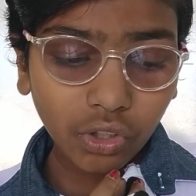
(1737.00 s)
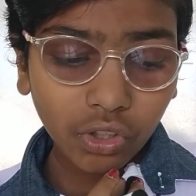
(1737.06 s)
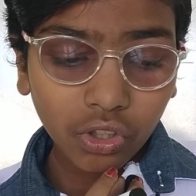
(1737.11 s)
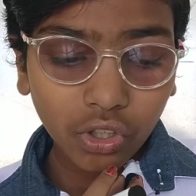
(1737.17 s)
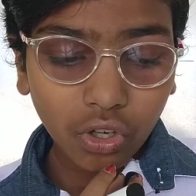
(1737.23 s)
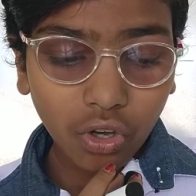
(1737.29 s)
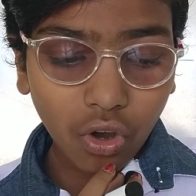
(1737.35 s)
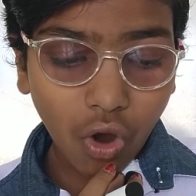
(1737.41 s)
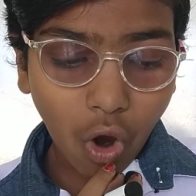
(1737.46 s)

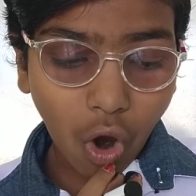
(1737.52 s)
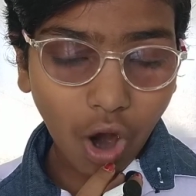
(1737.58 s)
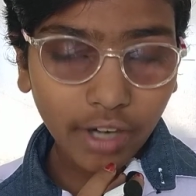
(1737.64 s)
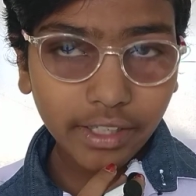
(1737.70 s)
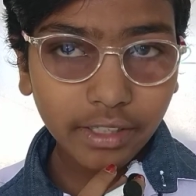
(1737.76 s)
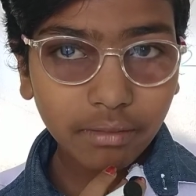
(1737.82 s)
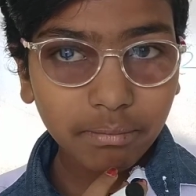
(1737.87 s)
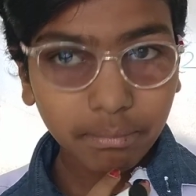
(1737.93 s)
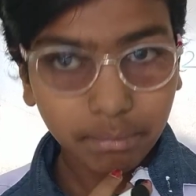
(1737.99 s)
odd
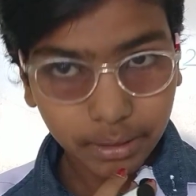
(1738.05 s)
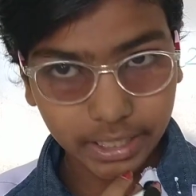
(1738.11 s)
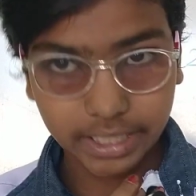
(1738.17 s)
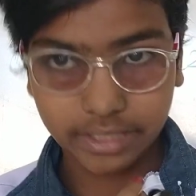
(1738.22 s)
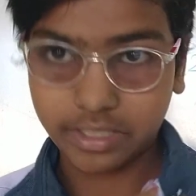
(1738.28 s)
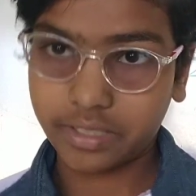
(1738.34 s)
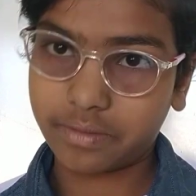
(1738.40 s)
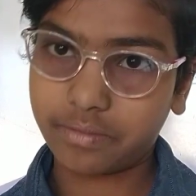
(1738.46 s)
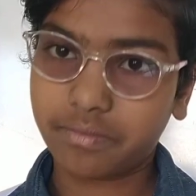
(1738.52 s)
place.
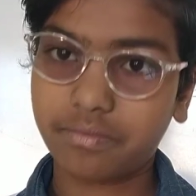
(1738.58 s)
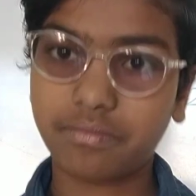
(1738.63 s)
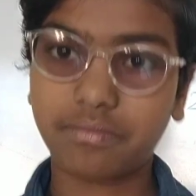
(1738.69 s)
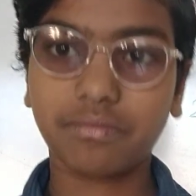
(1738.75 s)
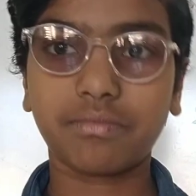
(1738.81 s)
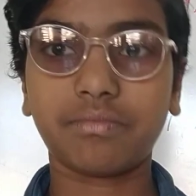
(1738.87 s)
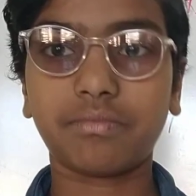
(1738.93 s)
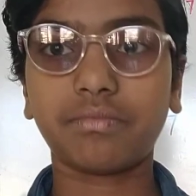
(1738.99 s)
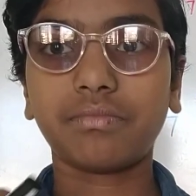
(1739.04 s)

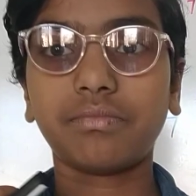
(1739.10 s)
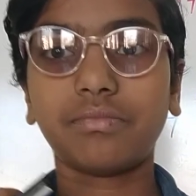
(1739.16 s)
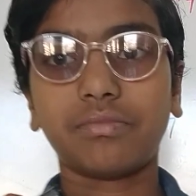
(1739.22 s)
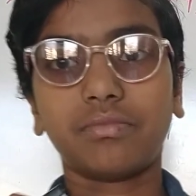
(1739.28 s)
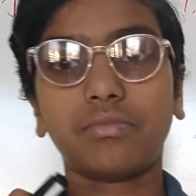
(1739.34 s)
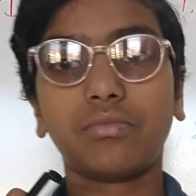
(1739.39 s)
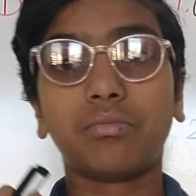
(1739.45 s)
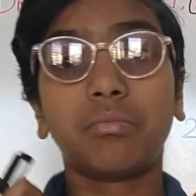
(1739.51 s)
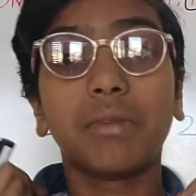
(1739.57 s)

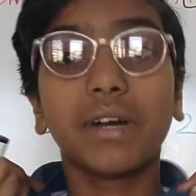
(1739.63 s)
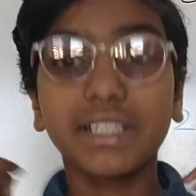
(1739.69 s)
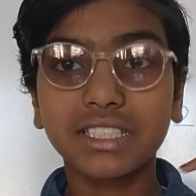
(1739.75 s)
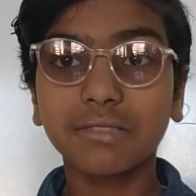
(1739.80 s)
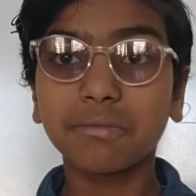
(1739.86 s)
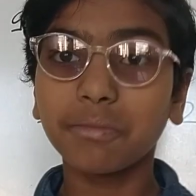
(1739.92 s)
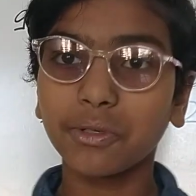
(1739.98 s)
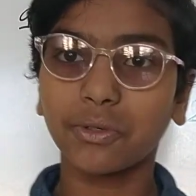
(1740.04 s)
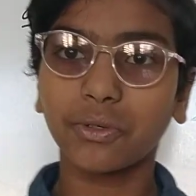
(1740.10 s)
Must be,
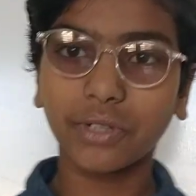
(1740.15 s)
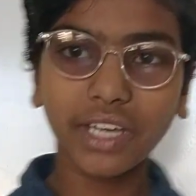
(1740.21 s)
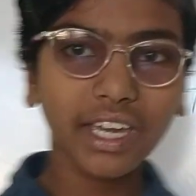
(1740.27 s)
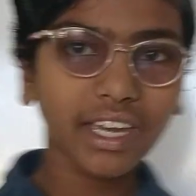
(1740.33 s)
okay?